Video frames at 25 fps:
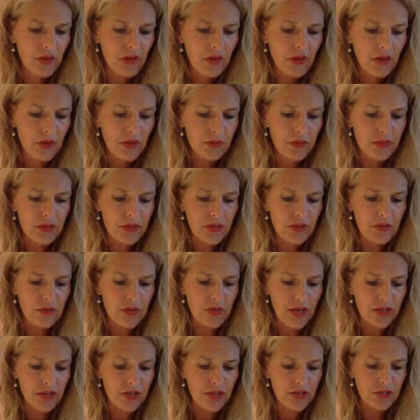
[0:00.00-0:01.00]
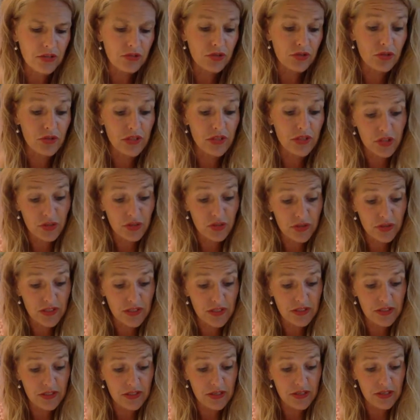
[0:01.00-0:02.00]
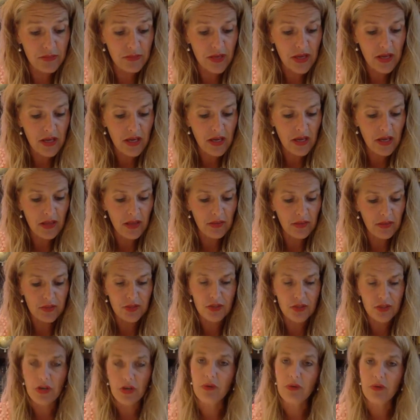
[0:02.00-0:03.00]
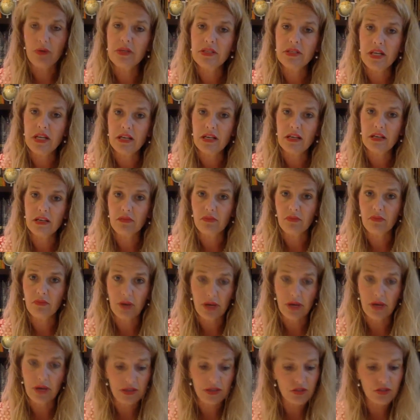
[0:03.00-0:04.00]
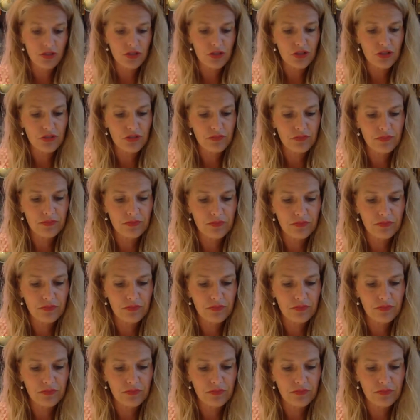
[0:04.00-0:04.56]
There was no national judicial system, and there was no executive branch.